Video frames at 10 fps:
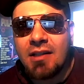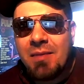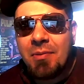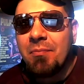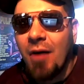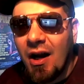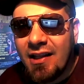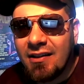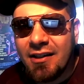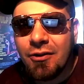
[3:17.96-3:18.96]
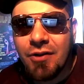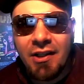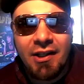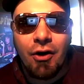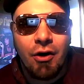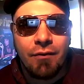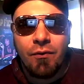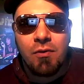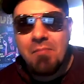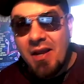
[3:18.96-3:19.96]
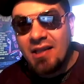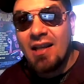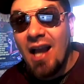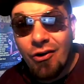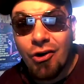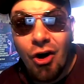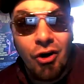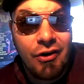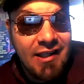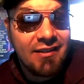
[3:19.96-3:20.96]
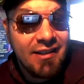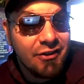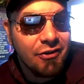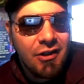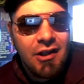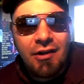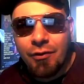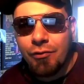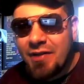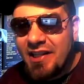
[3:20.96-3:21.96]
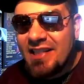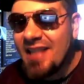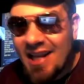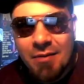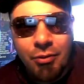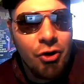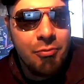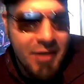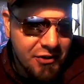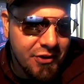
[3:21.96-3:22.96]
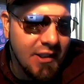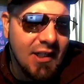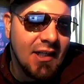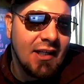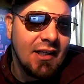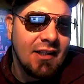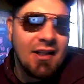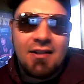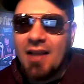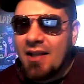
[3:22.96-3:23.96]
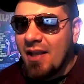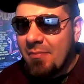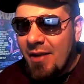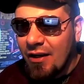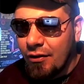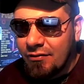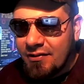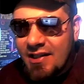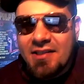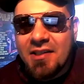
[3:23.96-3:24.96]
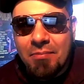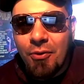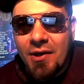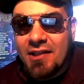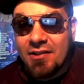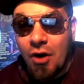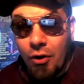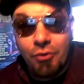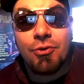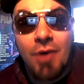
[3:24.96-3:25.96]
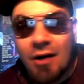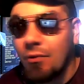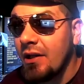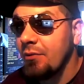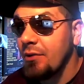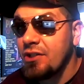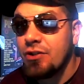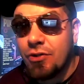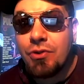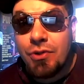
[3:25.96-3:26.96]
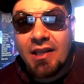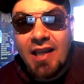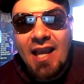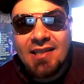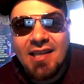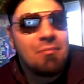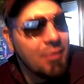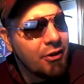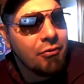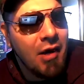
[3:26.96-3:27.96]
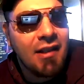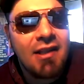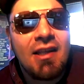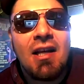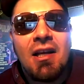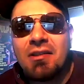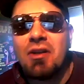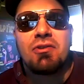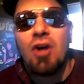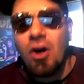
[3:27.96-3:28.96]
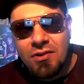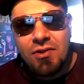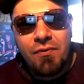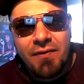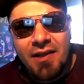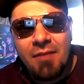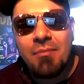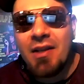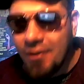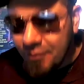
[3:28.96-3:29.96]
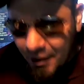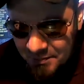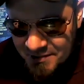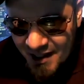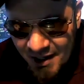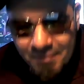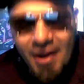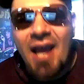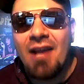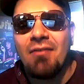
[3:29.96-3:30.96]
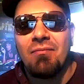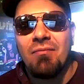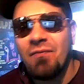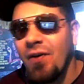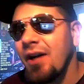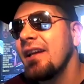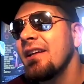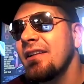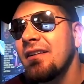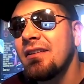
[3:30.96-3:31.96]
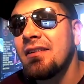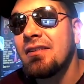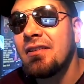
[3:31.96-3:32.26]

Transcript: keeping pot illegal than they are for making alcohol illegal, for reinstating prohibition. They make decent points all throughout, which is usually the case, and Bill O'Reilly talks over them, interrupts them, and fucking